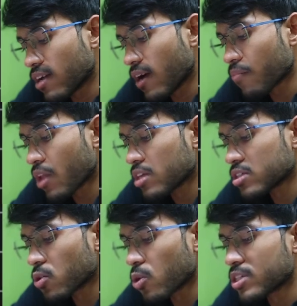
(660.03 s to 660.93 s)
the
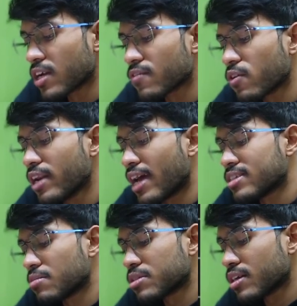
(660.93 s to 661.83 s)
Stokesian fluid
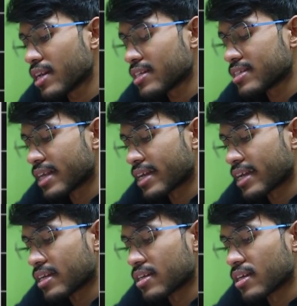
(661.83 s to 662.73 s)
assumption is
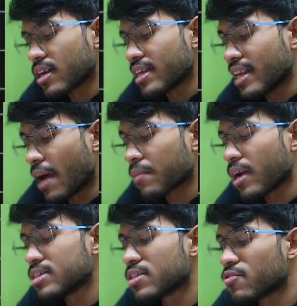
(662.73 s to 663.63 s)
taken. Then lambda
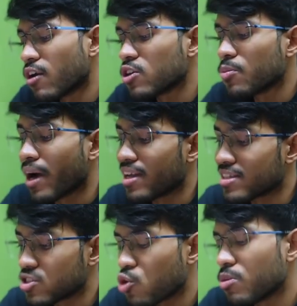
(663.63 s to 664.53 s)
is equal to minus
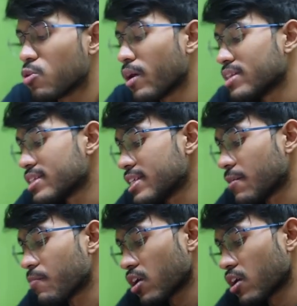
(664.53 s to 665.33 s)
2 mu by 3.